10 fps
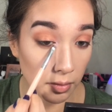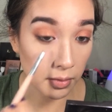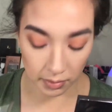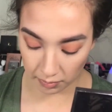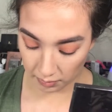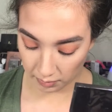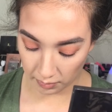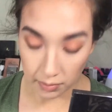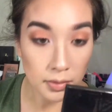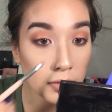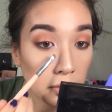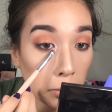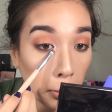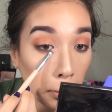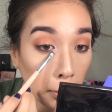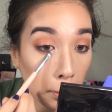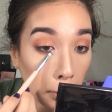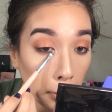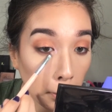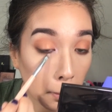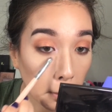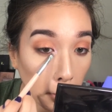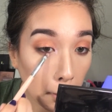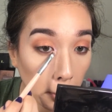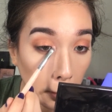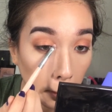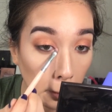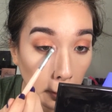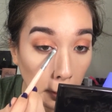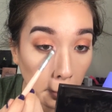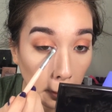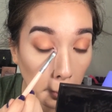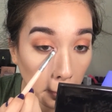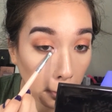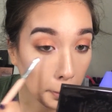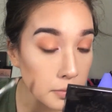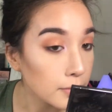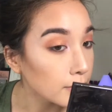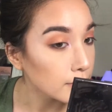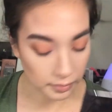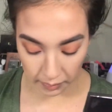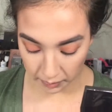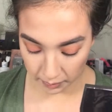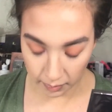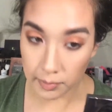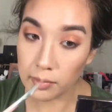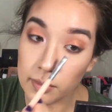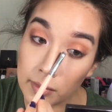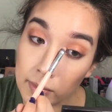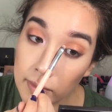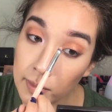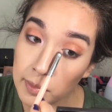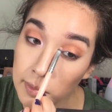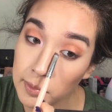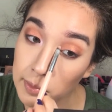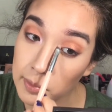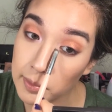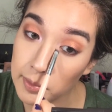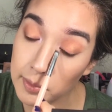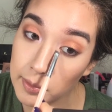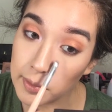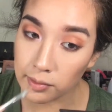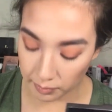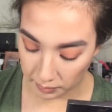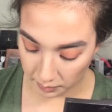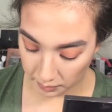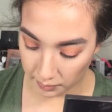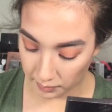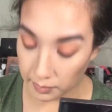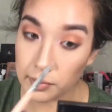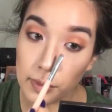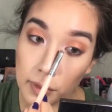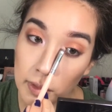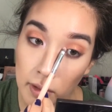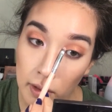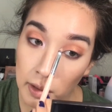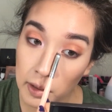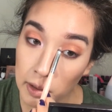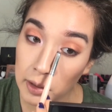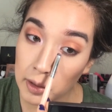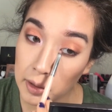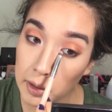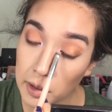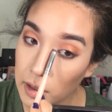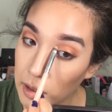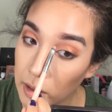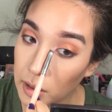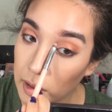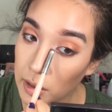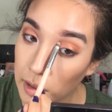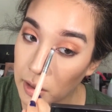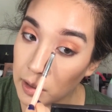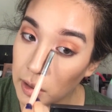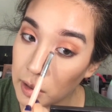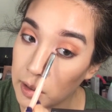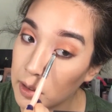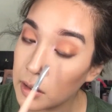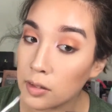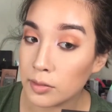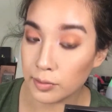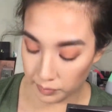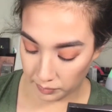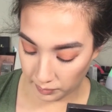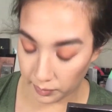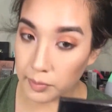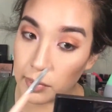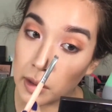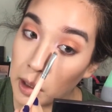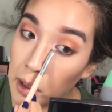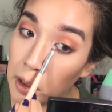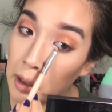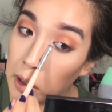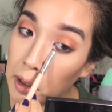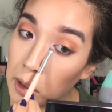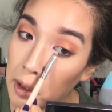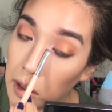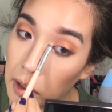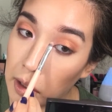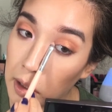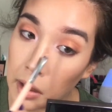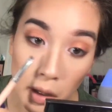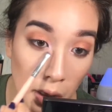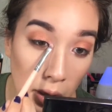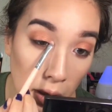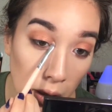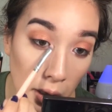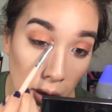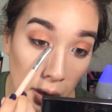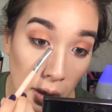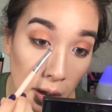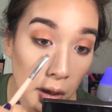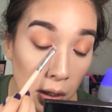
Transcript: highlight in the palette, and I'm going to use that to highlight my inner corners. I also think this has a duochrome flip, kind of a icy blue flip in it. It's pink but flips kind of blue. I really like that.